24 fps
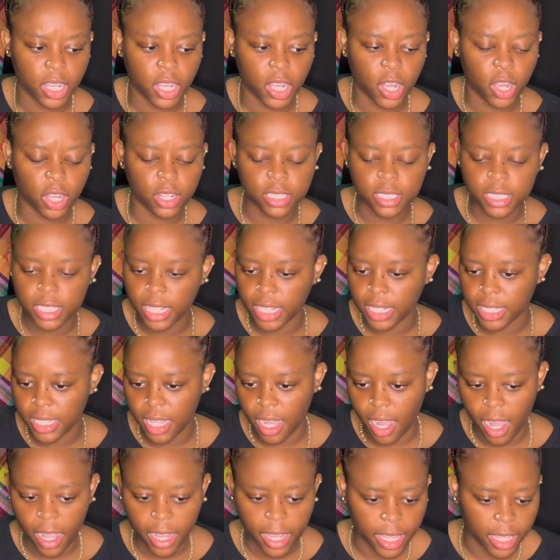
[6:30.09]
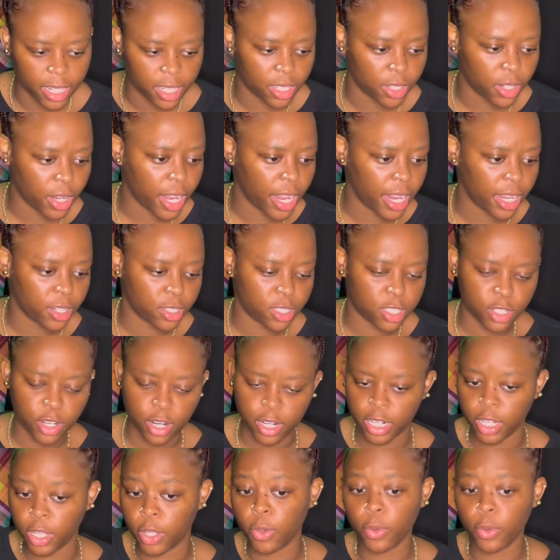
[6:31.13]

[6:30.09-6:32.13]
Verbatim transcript: on TikTok and and started